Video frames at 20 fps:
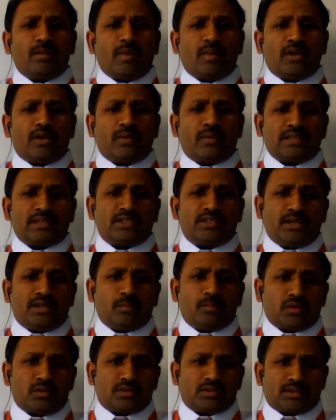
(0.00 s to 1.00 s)
manufacturing
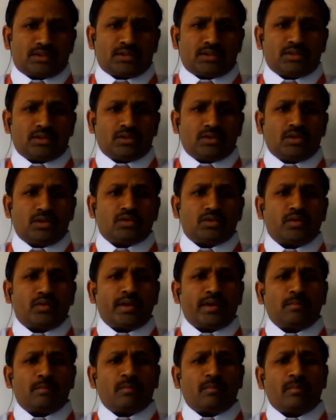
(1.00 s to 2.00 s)
process. So
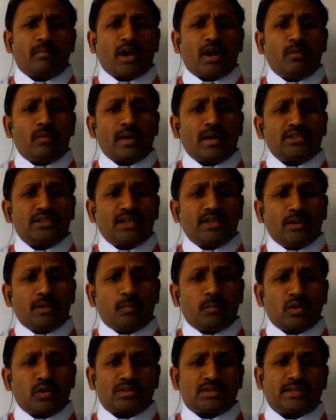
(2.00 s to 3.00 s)
manufacturing
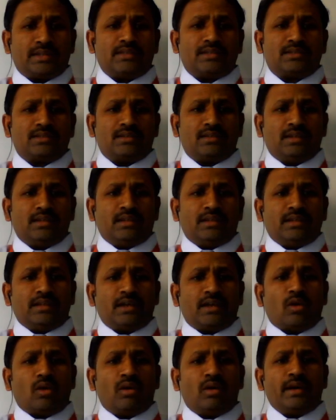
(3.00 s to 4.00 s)
process
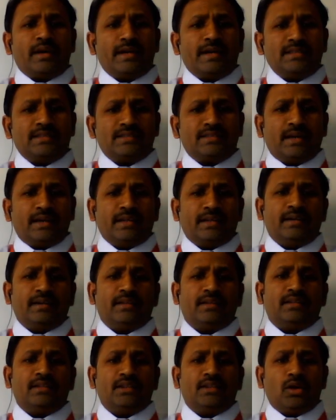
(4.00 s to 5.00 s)
that already studied
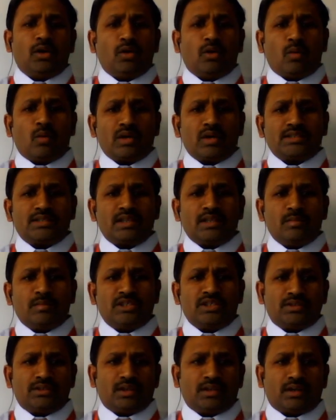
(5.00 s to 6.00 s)
in the lower
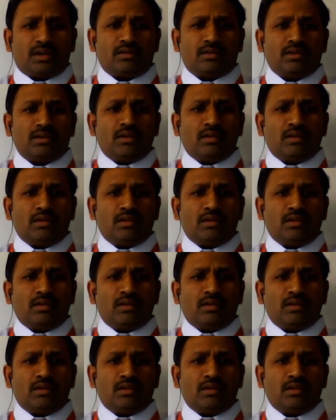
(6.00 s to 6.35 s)
semester,